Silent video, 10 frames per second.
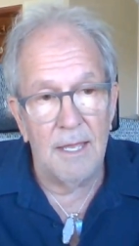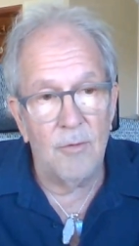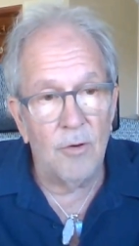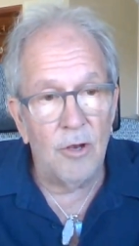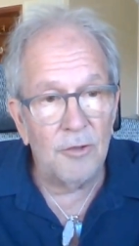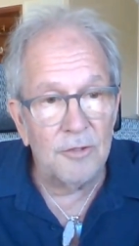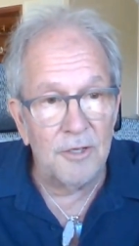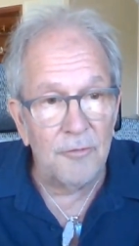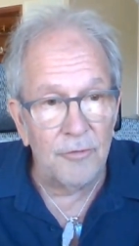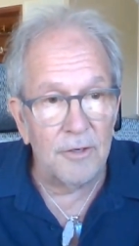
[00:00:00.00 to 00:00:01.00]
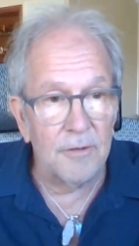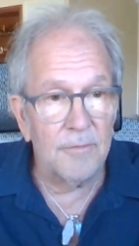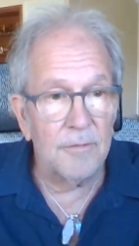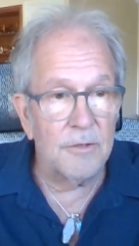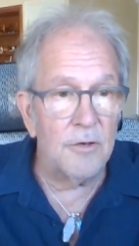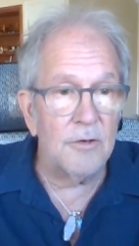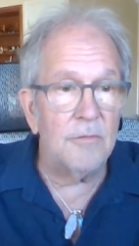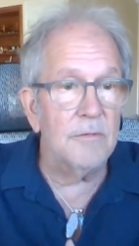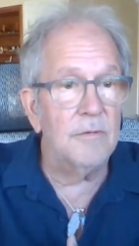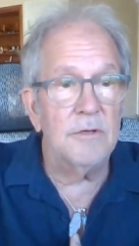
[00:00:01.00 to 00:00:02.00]
We're all different.
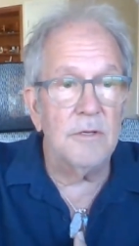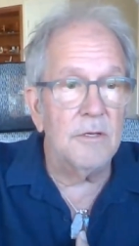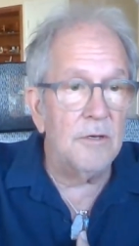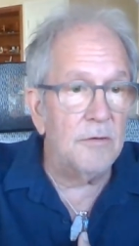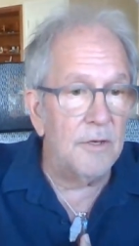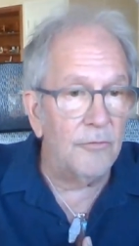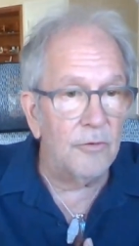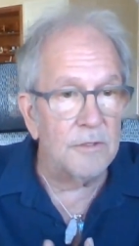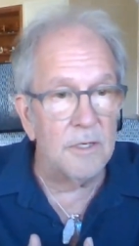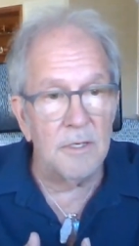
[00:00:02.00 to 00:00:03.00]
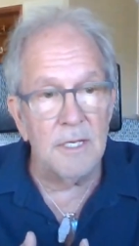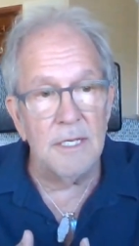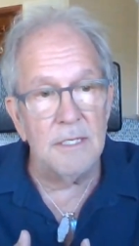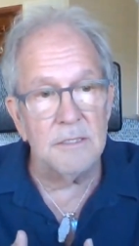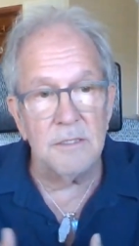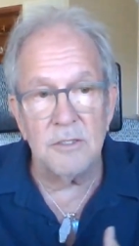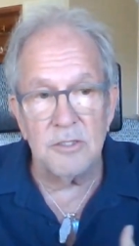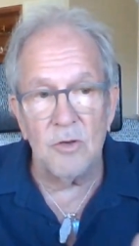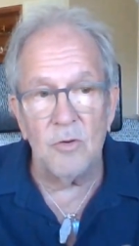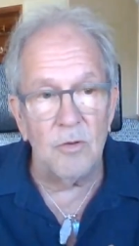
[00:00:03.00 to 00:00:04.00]
Your different needs and
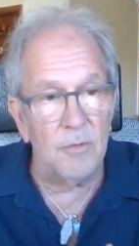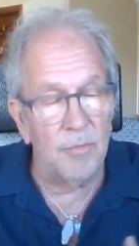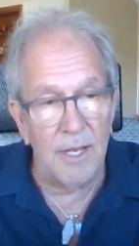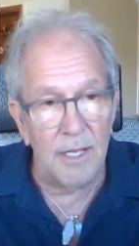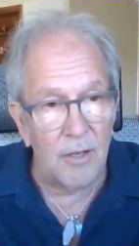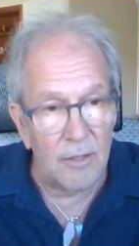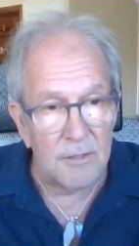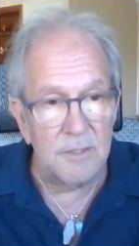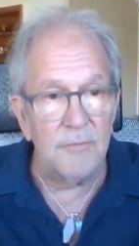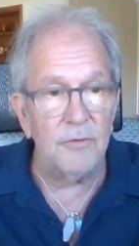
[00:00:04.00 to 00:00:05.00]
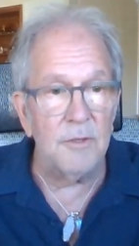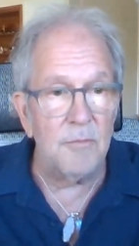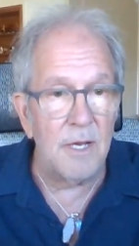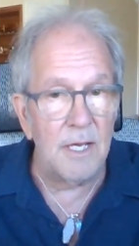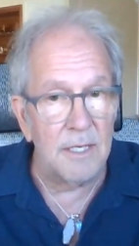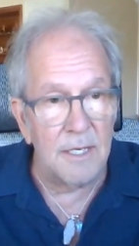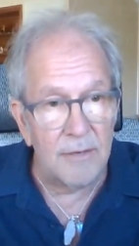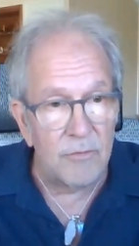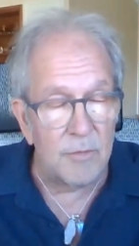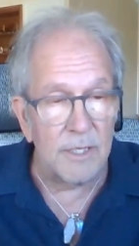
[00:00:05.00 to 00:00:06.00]
soul and path, all different than mine and
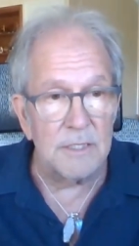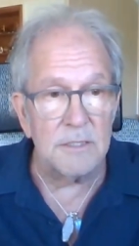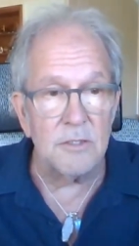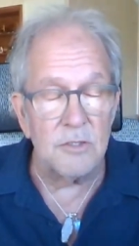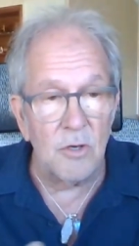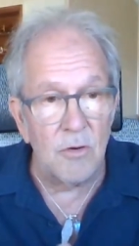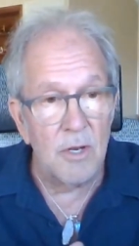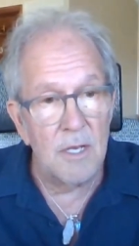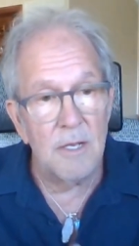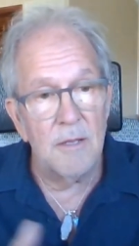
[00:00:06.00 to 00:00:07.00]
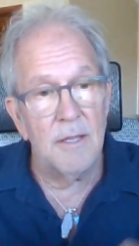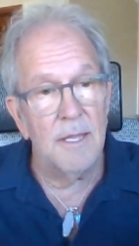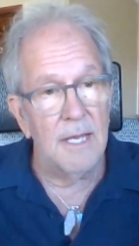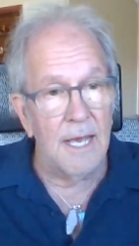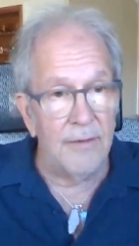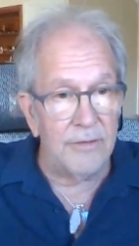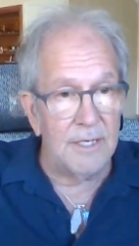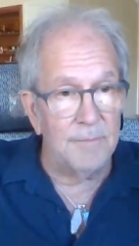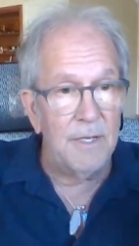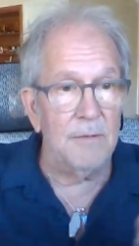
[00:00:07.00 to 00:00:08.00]
everybody's. And so I've got
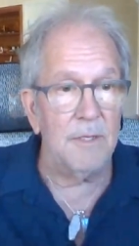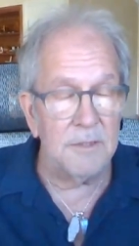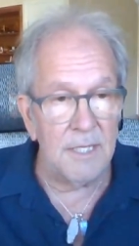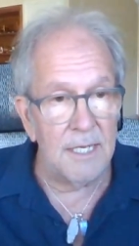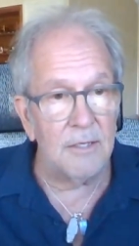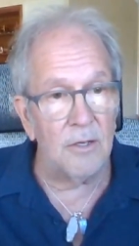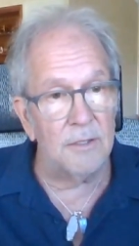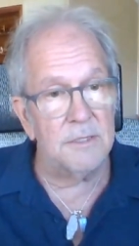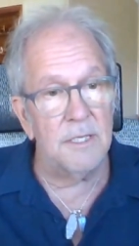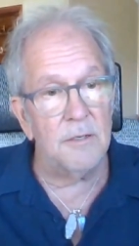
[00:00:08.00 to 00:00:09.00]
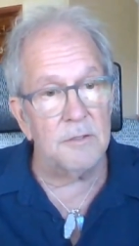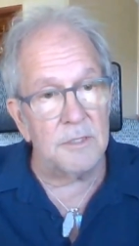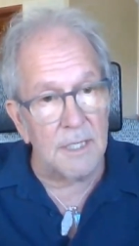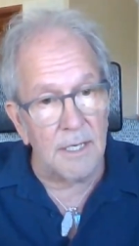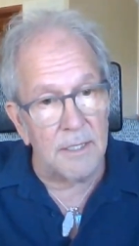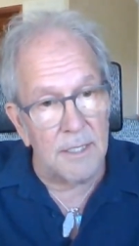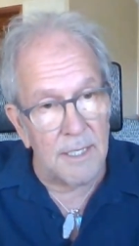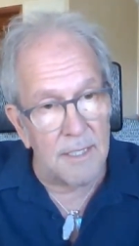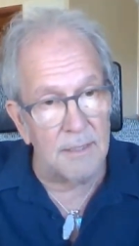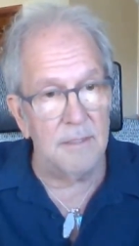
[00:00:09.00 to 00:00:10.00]
to be able to take all this energy down, and
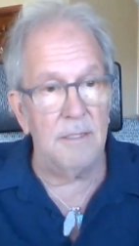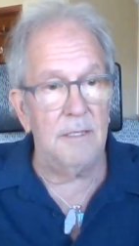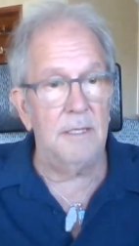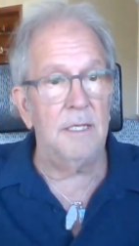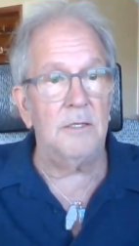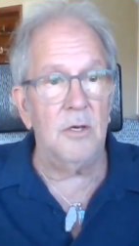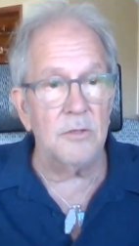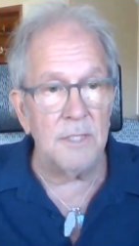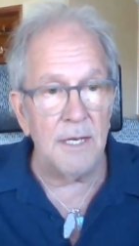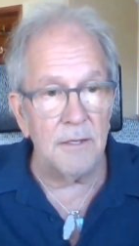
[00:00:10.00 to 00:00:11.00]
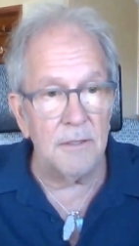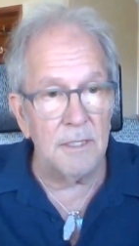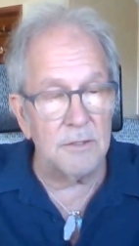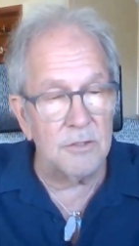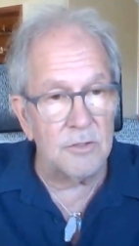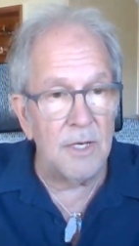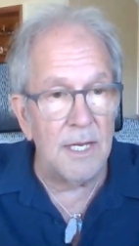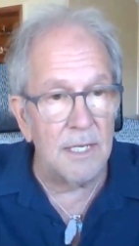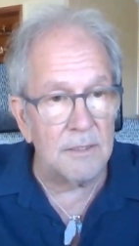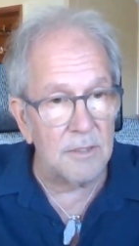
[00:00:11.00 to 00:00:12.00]
then it goes out in
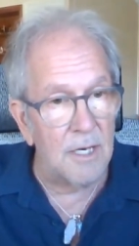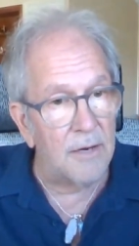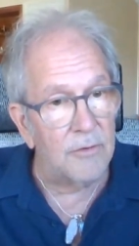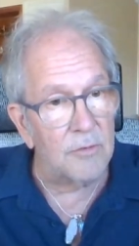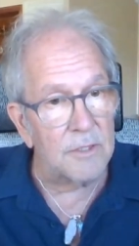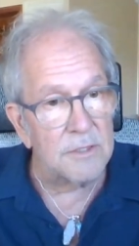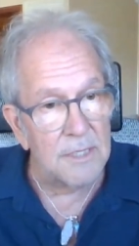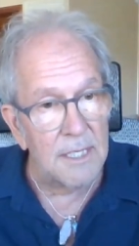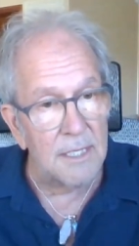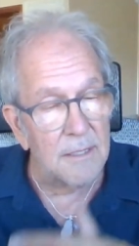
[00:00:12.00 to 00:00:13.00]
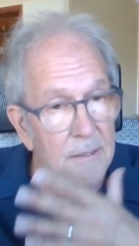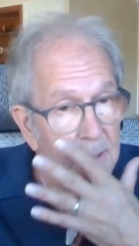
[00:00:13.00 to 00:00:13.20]
strands, or however you want to say it.